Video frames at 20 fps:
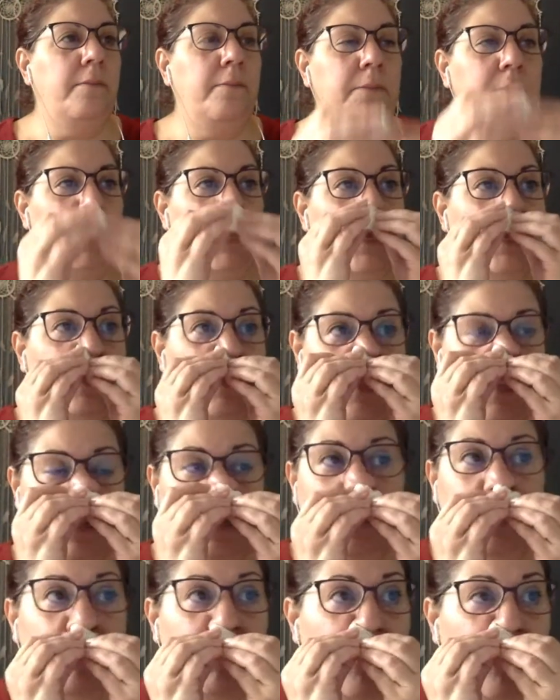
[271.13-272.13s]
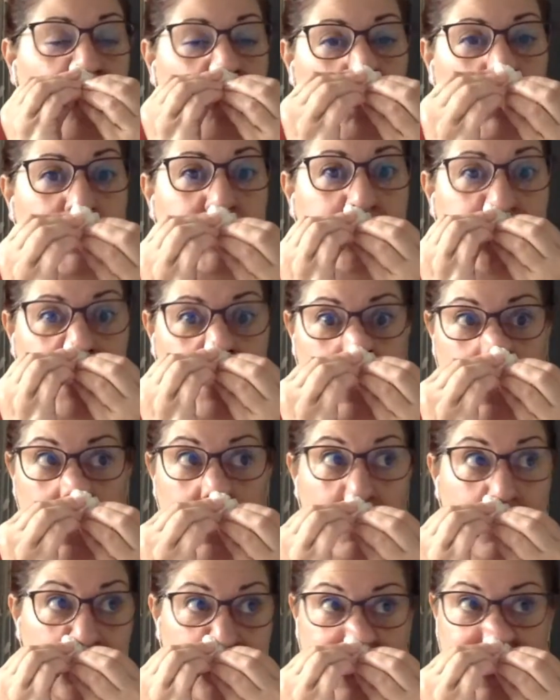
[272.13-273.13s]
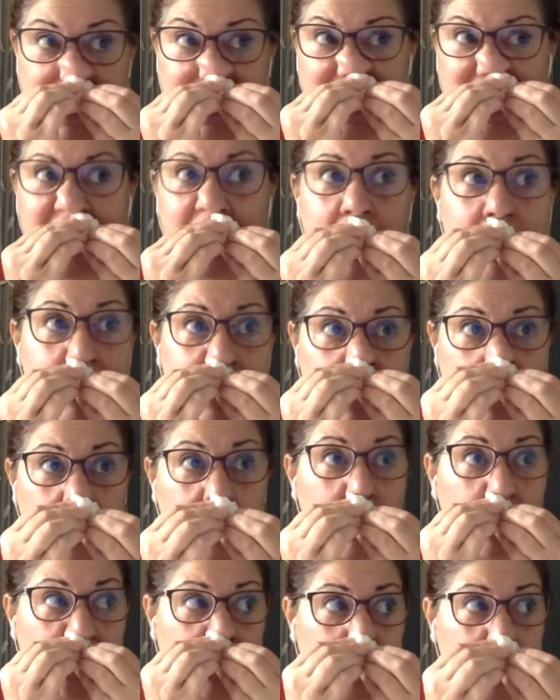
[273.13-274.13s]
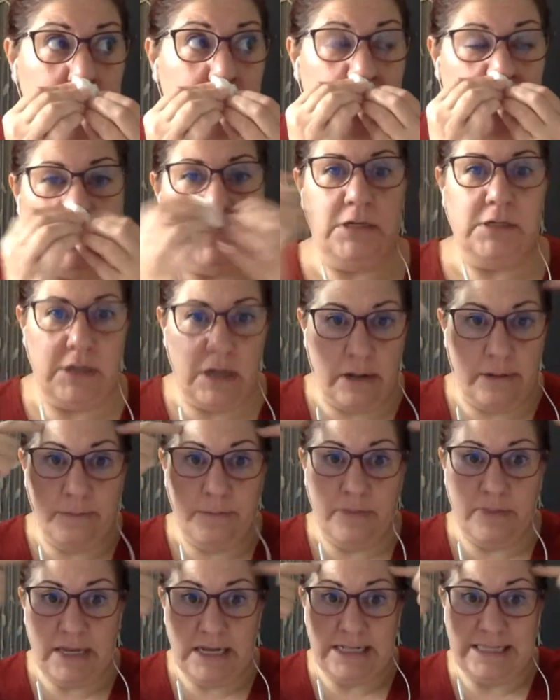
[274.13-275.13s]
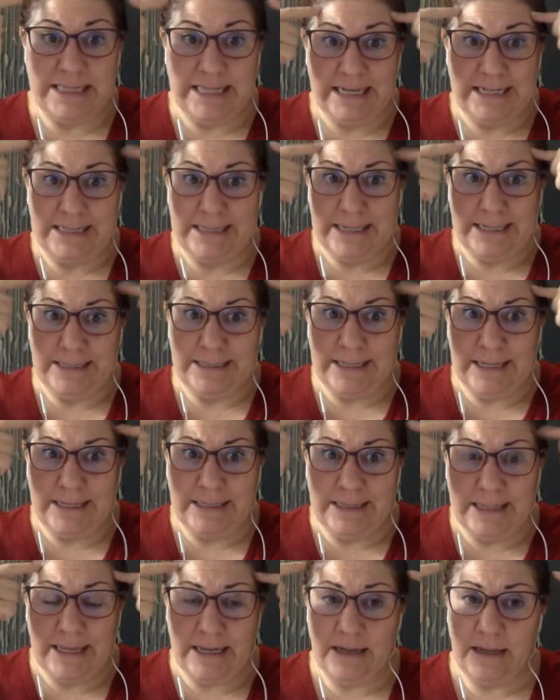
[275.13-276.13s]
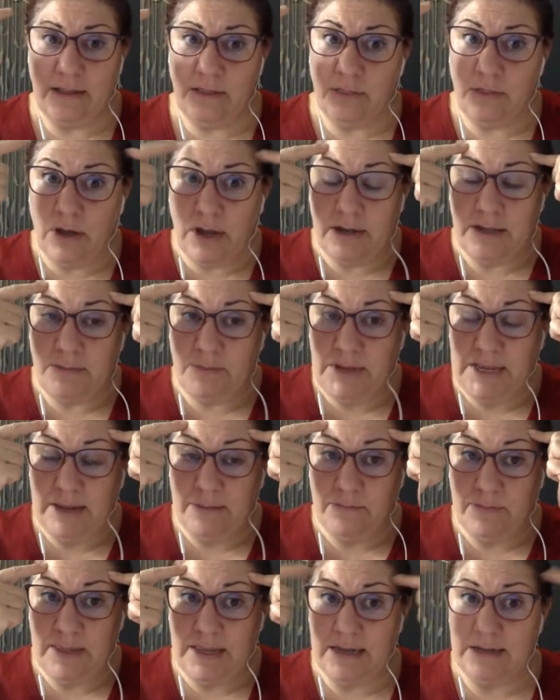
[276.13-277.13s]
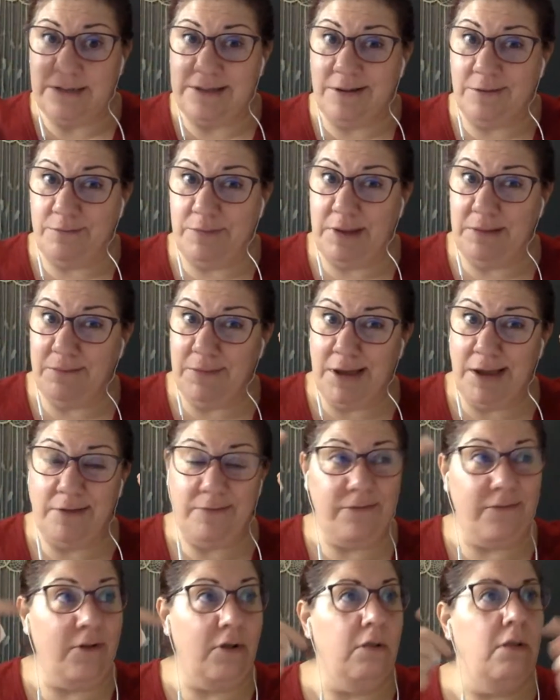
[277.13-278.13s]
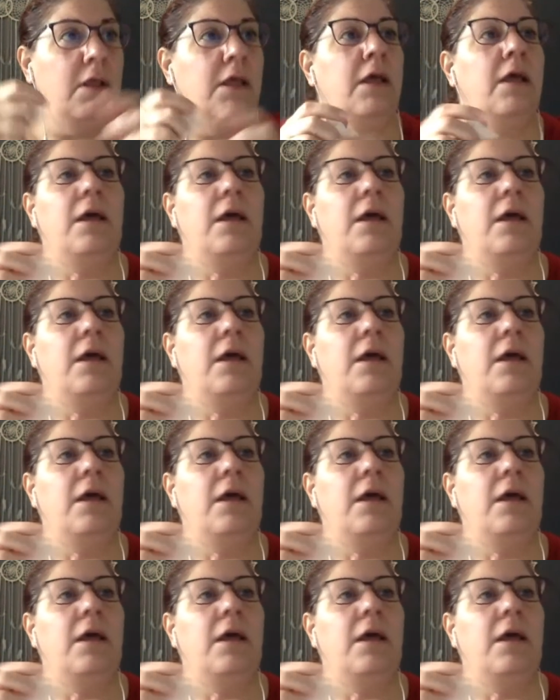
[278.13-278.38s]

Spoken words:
Begins in Libra, which is an air sign, and then goes, which is all think, and thoughts become things. So be mindful.